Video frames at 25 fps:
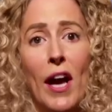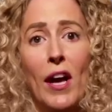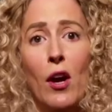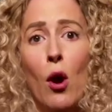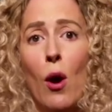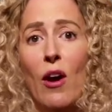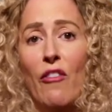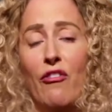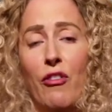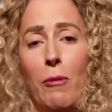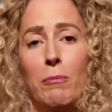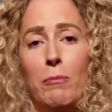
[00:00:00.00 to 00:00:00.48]

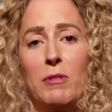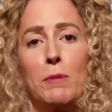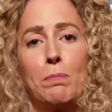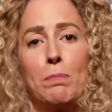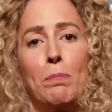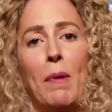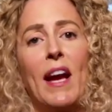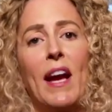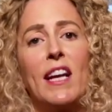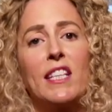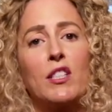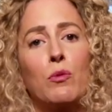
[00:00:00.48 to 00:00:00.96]
going from
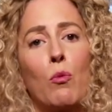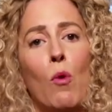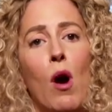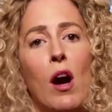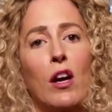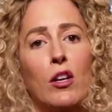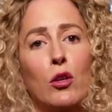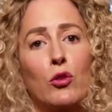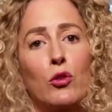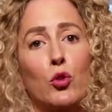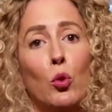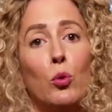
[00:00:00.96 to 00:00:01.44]

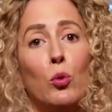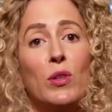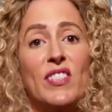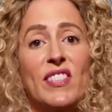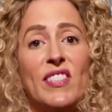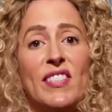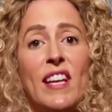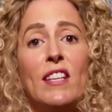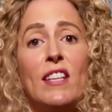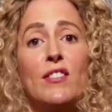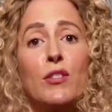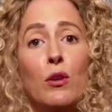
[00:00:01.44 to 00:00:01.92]
spacewalker to
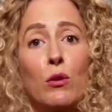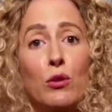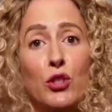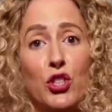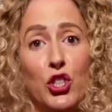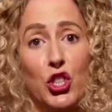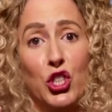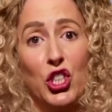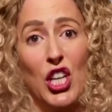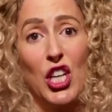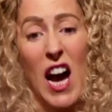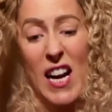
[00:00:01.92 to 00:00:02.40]
scissors
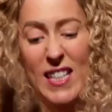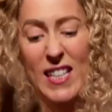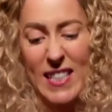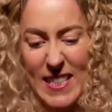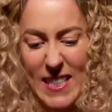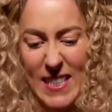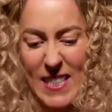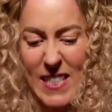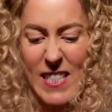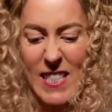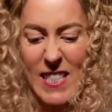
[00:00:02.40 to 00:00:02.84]
jockey.